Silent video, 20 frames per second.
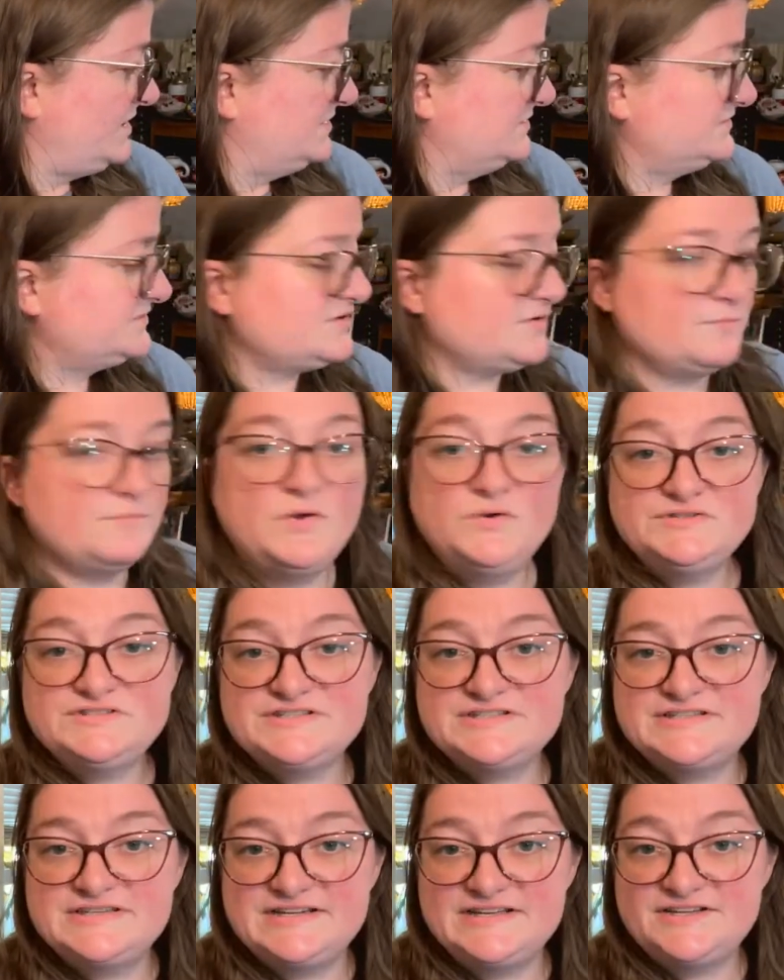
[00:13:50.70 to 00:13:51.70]
So most
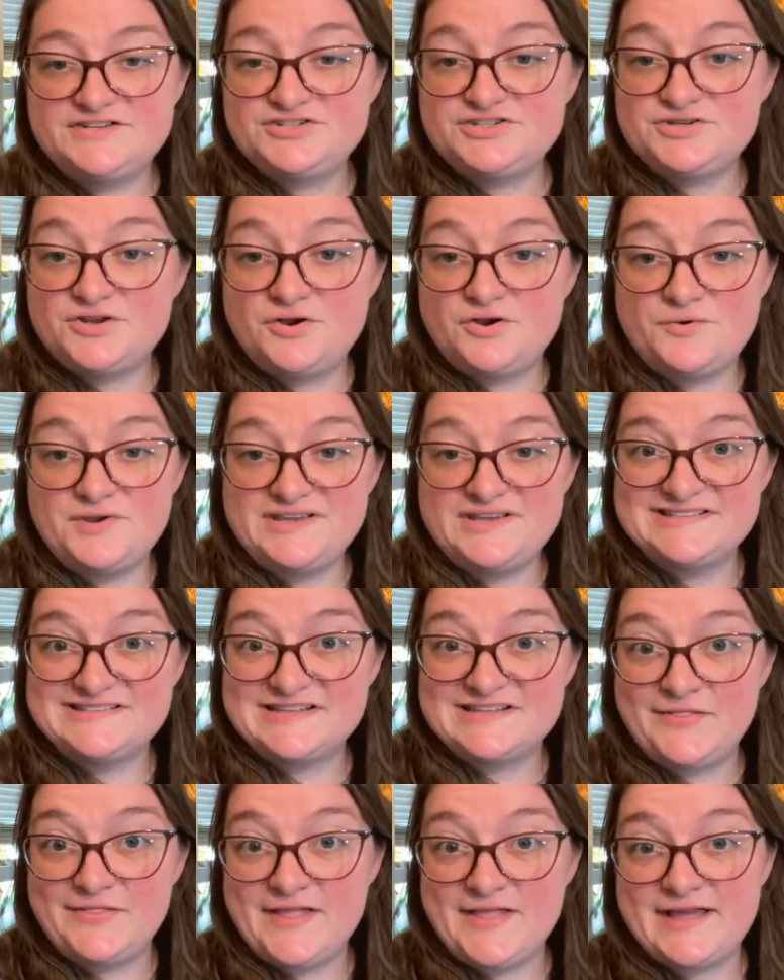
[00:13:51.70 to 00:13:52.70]
of today's show is
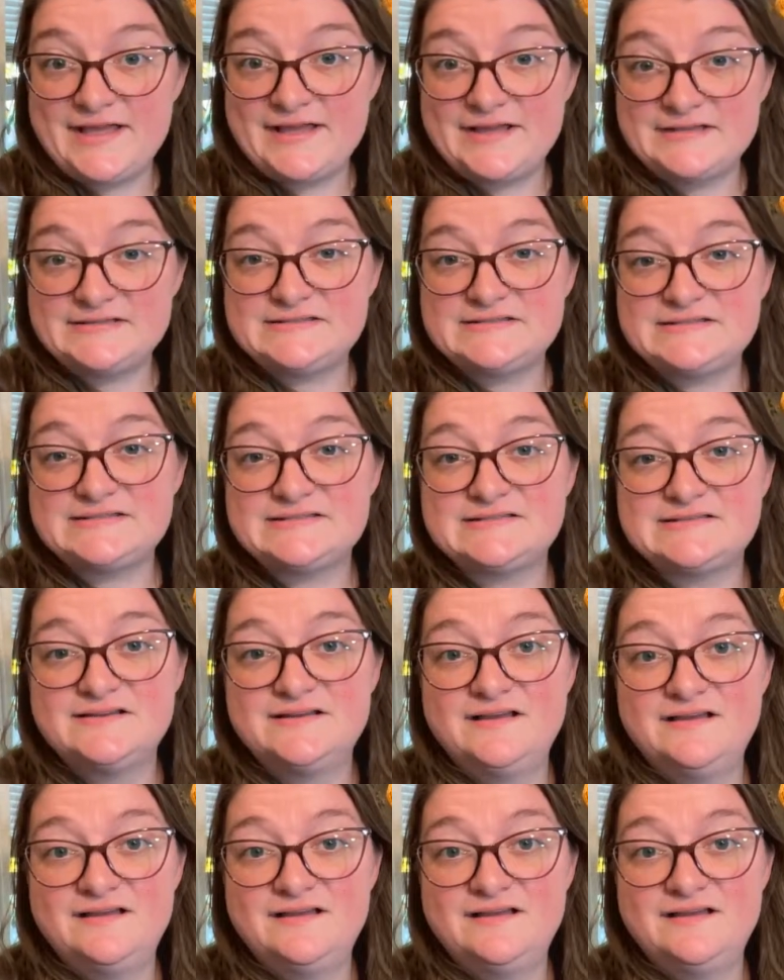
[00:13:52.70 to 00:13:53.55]
glass.